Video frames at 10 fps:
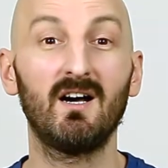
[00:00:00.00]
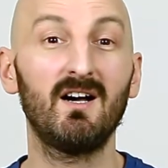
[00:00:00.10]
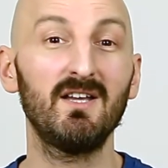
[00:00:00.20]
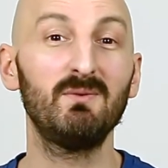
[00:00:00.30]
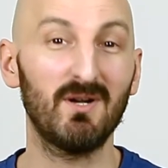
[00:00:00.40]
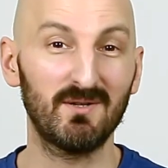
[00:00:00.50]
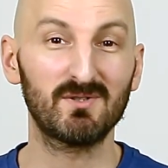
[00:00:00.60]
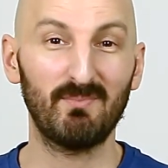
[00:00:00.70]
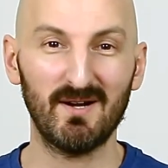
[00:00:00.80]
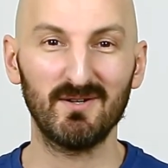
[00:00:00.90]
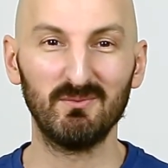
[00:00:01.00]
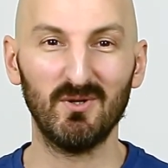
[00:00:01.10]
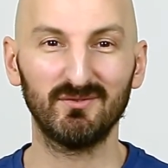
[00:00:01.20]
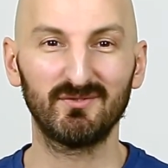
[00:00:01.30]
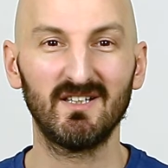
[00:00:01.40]
Hi, welcome to Parrot and
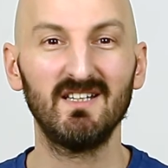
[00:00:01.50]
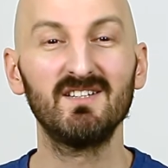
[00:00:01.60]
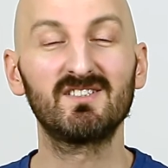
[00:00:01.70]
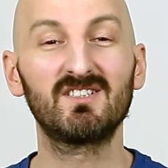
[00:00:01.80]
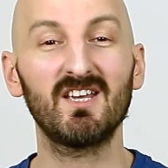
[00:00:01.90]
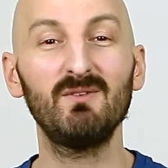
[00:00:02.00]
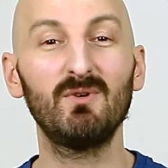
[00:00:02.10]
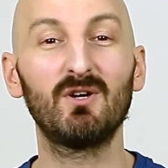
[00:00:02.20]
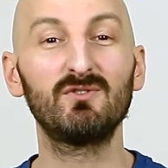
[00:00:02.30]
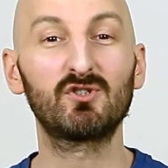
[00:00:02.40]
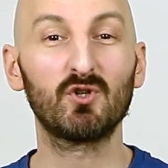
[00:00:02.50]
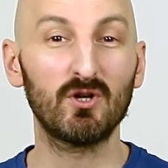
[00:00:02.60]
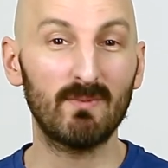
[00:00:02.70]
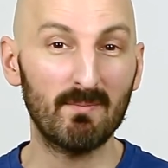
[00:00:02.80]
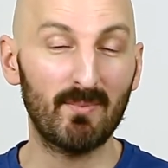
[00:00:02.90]
Wolf. Today we're going to talk
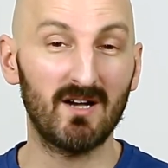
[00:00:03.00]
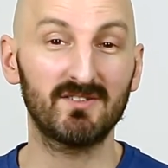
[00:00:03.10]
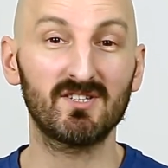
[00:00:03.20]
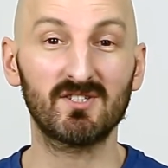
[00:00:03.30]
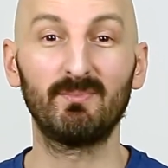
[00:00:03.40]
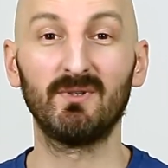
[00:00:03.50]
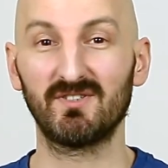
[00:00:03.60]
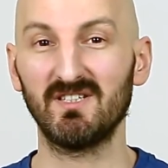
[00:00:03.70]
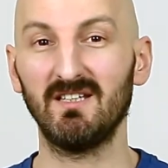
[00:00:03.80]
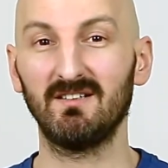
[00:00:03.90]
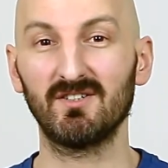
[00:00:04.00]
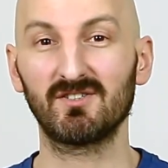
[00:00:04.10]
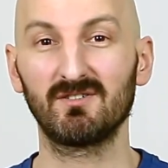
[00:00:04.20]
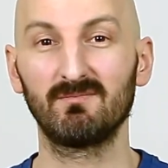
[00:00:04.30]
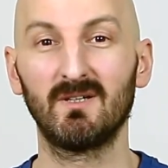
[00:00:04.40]
about participles in
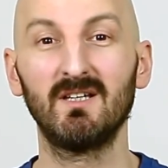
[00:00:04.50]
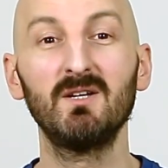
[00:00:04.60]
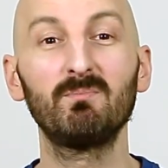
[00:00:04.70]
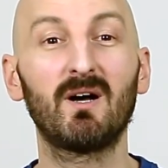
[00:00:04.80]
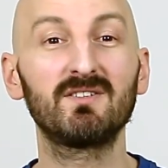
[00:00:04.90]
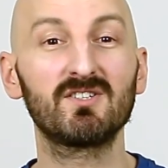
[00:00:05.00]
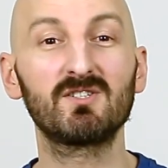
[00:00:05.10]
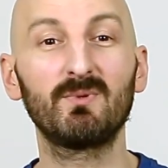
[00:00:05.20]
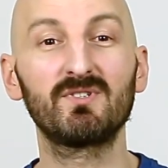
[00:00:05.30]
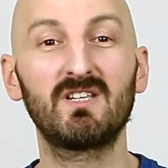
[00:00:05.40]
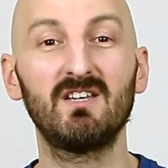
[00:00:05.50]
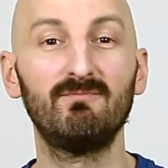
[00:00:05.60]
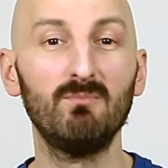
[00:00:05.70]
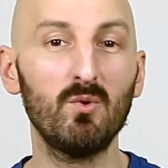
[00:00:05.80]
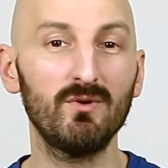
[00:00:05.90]
English. Participles give
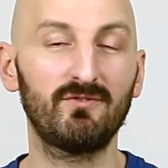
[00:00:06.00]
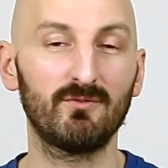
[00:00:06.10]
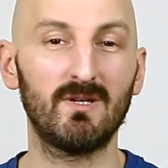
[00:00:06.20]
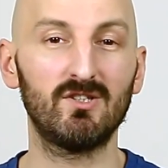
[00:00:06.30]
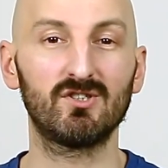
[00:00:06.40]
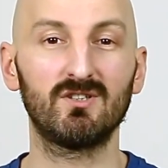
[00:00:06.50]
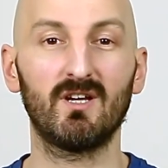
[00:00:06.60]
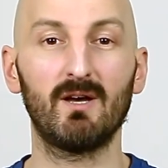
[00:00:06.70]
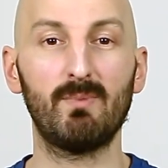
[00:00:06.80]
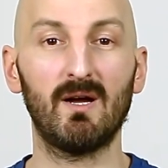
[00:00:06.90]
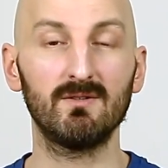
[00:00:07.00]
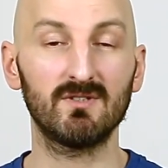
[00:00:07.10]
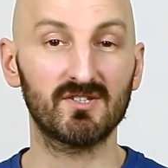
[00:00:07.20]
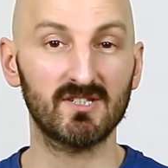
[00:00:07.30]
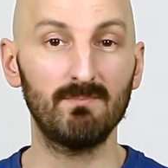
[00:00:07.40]
more information about
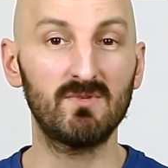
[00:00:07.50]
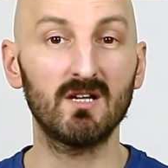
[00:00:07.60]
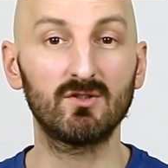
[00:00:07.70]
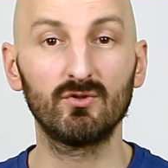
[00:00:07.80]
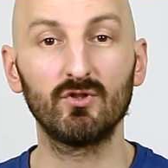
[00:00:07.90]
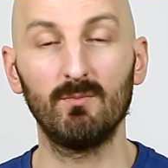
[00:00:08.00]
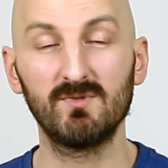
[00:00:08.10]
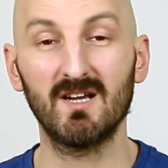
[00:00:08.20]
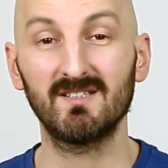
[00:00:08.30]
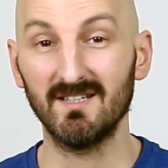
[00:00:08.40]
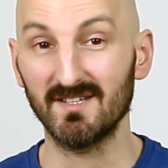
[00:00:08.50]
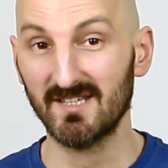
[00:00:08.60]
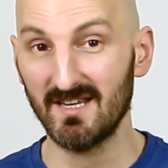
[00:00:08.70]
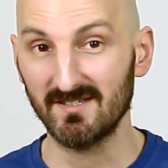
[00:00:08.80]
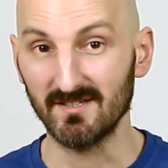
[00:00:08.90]
a subject or an object in a
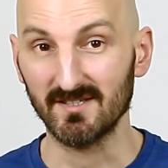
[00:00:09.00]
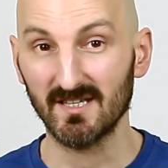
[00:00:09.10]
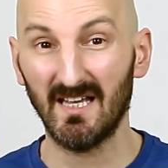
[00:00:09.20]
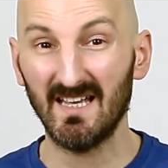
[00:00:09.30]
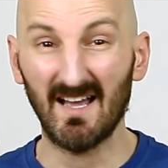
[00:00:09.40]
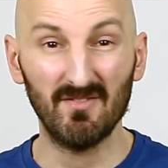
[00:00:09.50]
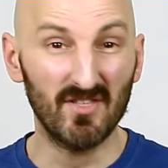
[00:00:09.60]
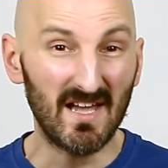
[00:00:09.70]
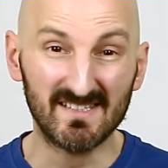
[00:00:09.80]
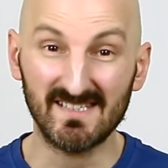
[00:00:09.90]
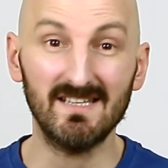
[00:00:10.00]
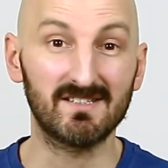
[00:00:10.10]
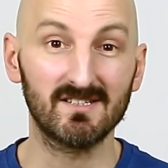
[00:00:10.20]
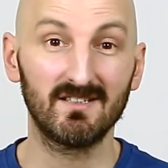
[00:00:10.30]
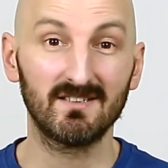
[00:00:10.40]
sentence, and that's
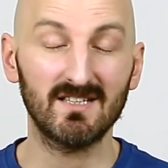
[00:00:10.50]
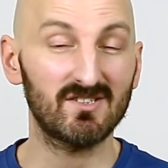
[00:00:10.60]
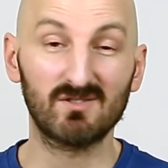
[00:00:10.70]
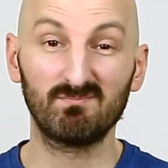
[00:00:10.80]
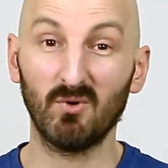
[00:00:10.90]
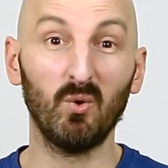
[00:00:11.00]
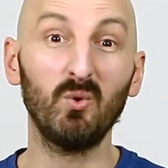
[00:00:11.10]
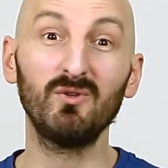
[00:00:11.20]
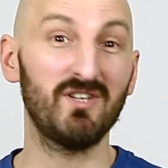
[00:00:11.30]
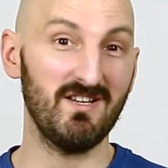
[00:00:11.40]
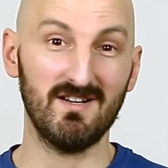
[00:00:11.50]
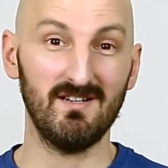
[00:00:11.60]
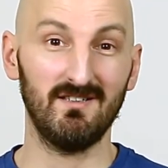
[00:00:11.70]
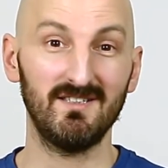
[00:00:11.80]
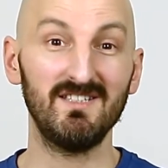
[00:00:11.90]
it. That's all they
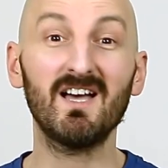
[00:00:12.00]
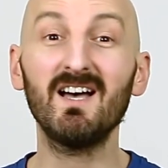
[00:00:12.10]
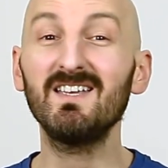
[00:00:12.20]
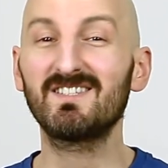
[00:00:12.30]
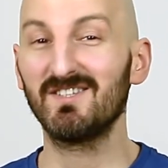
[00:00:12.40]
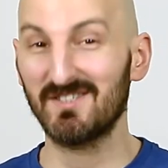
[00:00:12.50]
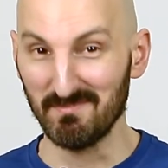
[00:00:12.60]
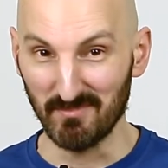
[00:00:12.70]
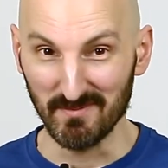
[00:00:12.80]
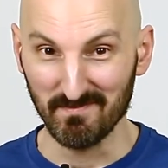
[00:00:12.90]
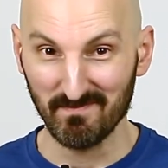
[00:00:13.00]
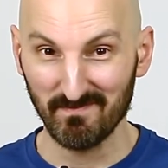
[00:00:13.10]
are. Nice and simple.